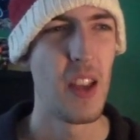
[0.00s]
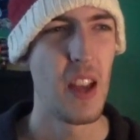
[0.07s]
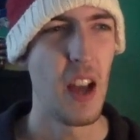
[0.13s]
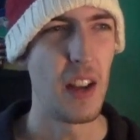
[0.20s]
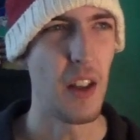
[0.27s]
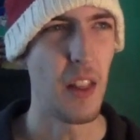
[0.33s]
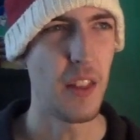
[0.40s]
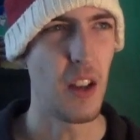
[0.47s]
I
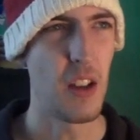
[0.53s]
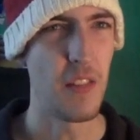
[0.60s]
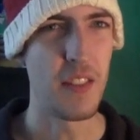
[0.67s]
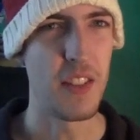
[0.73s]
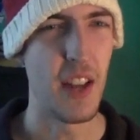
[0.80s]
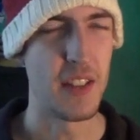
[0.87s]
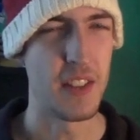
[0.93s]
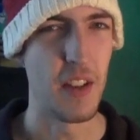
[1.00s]
don't think I even
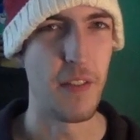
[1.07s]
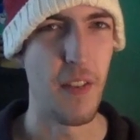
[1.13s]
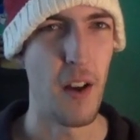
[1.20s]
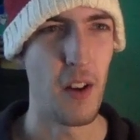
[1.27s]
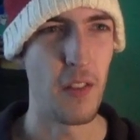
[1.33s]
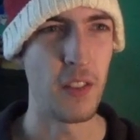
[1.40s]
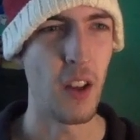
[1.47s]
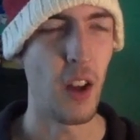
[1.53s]
tested it far
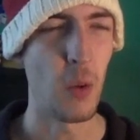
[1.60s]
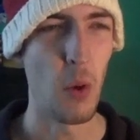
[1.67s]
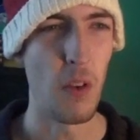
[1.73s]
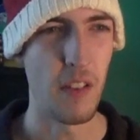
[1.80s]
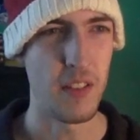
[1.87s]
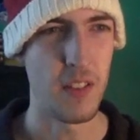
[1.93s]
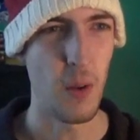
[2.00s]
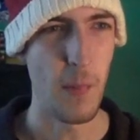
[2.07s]
enough for Garden Warfare
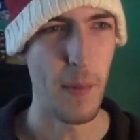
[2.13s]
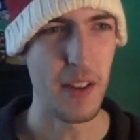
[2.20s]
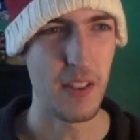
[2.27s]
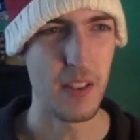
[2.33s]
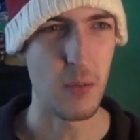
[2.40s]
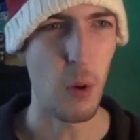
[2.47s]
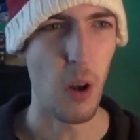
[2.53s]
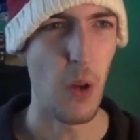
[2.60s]
2. I managed to
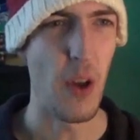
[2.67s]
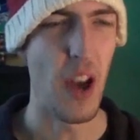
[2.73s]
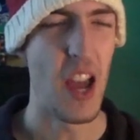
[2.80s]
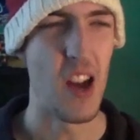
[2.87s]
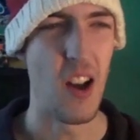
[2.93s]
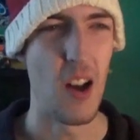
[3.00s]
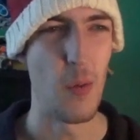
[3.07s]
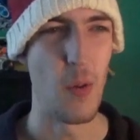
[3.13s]
swallow
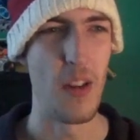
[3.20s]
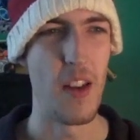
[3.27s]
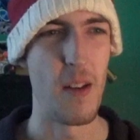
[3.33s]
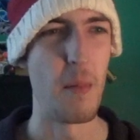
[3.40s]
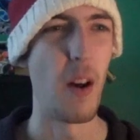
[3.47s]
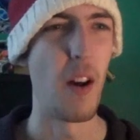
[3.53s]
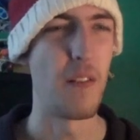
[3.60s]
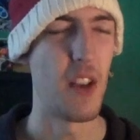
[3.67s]
AI with it,
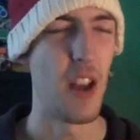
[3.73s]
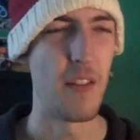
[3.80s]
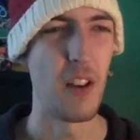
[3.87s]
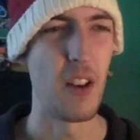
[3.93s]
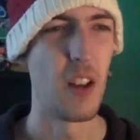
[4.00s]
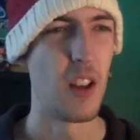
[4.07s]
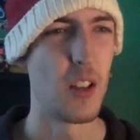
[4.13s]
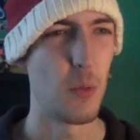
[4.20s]
but I've never
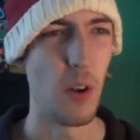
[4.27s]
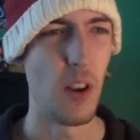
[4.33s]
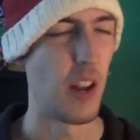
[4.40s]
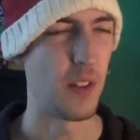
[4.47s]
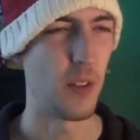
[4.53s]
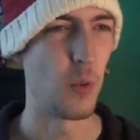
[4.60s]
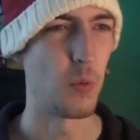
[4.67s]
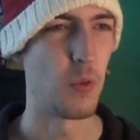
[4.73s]
swallowed an
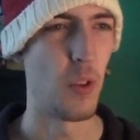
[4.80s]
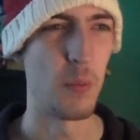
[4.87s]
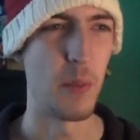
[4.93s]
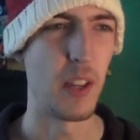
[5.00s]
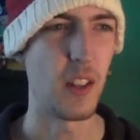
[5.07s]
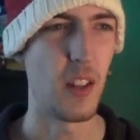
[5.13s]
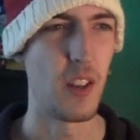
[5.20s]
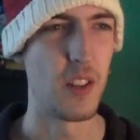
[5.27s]
actual zombie
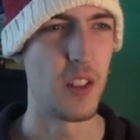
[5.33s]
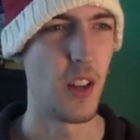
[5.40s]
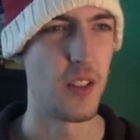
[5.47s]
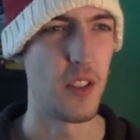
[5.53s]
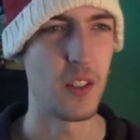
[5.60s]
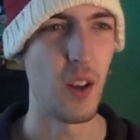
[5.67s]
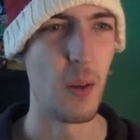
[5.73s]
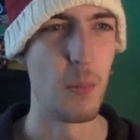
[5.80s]
because I
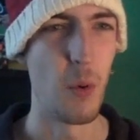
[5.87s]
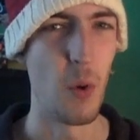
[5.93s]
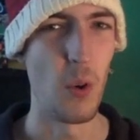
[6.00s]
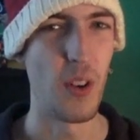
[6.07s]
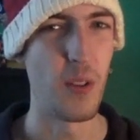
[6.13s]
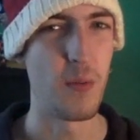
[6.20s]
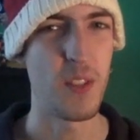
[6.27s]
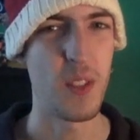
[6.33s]
just got bored
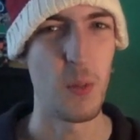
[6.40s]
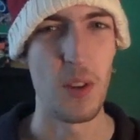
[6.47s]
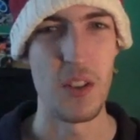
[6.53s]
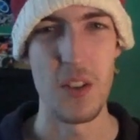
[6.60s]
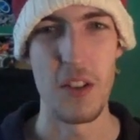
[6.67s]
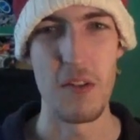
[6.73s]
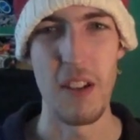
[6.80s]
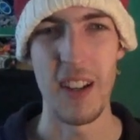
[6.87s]
and switched to
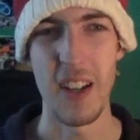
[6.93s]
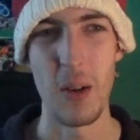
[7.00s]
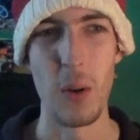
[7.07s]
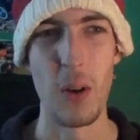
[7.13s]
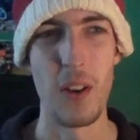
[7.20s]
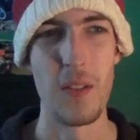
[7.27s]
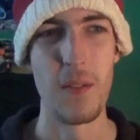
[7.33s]
the regular one.